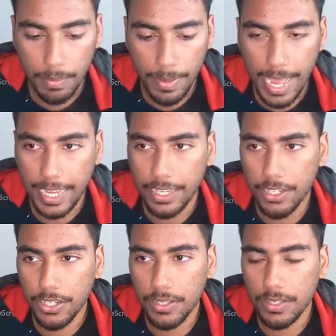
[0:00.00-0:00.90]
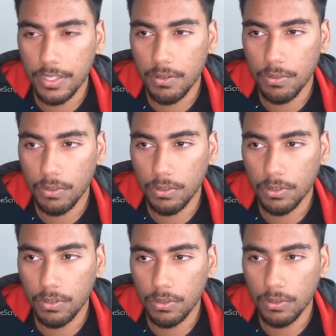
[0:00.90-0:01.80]
package is equal
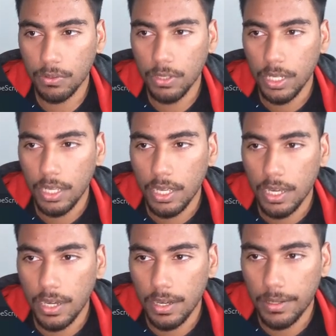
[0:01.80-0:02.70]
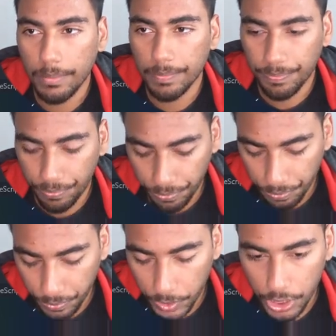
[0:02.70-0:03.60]
to um,
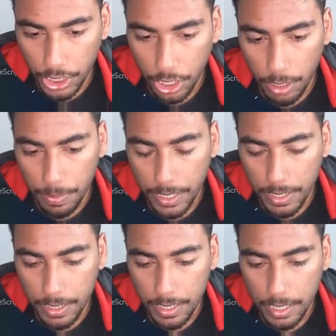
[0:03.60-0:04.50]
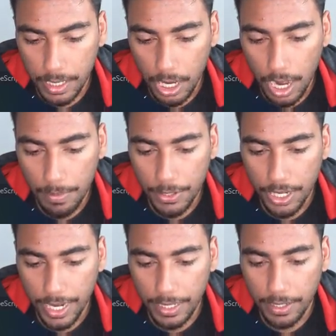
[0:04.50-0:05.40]
grpc
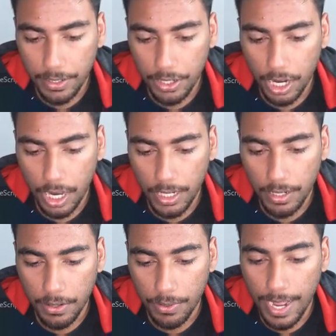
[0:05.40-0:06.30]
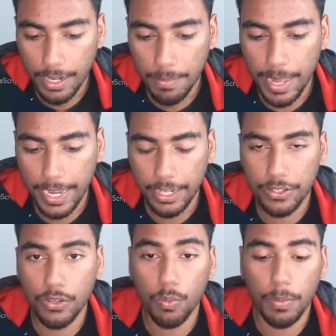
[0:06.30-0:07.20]
object dot random package.
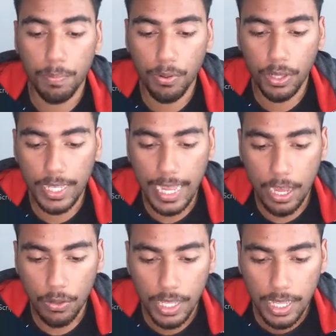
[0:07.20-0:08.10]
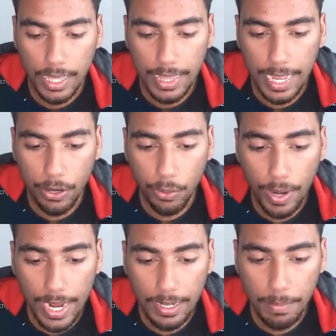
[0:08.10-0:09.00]
So we're pulling out that
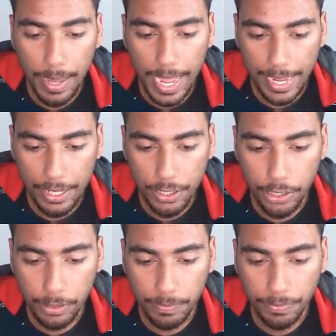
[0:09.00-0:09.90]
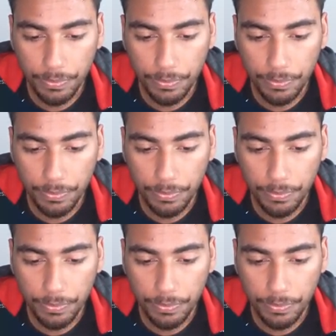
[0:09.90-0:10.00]
random package